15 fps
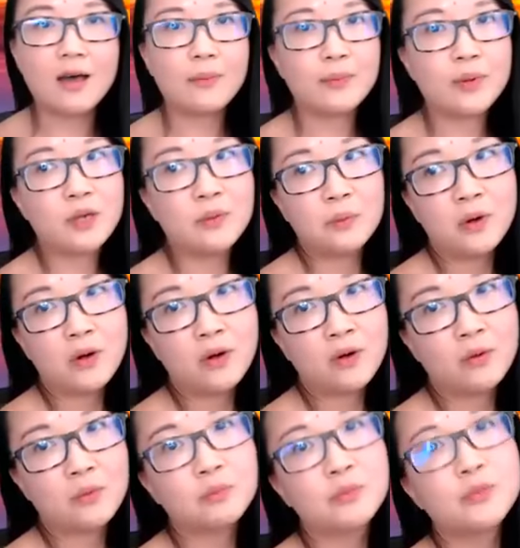
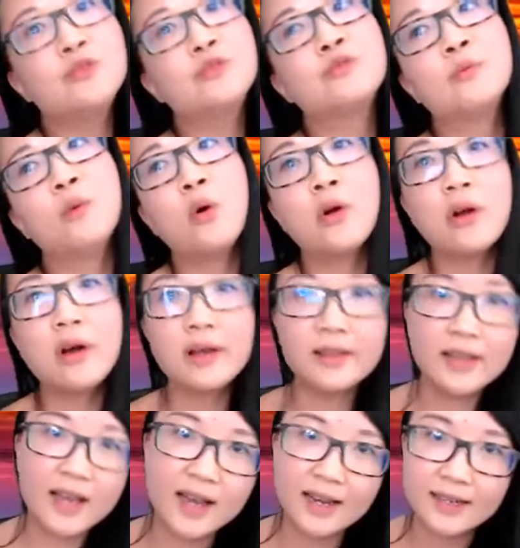people move more
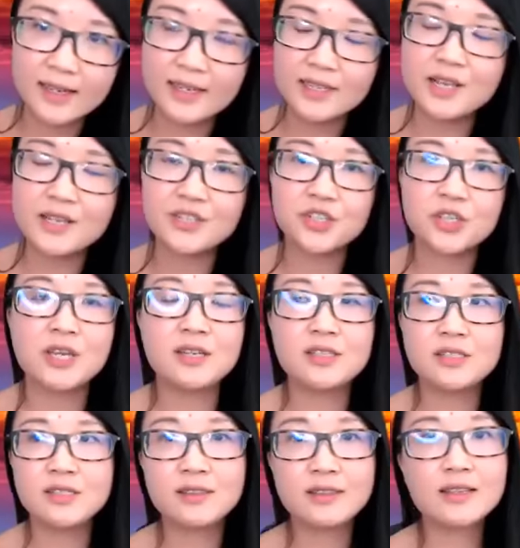online, and
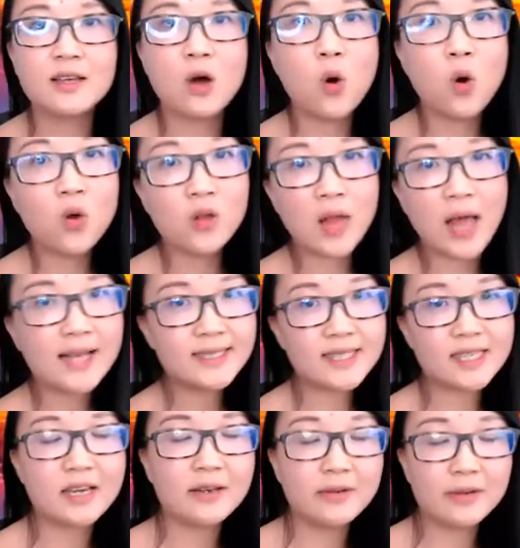education, the whole
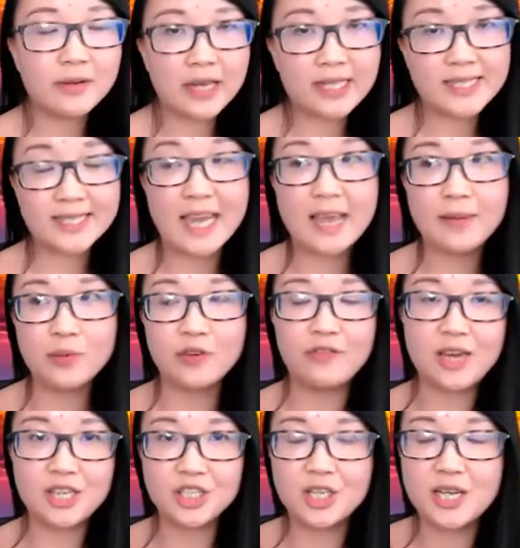landscape of
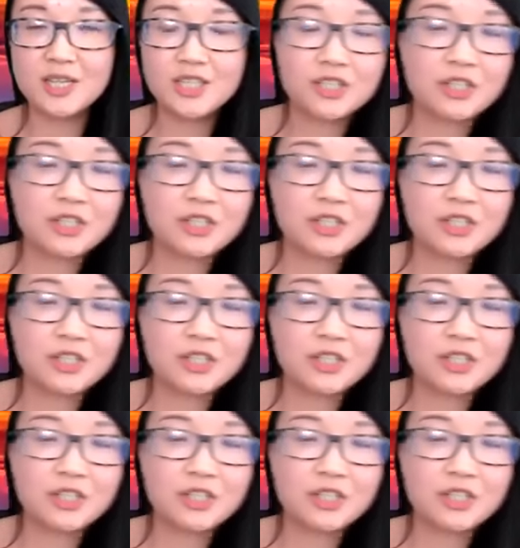education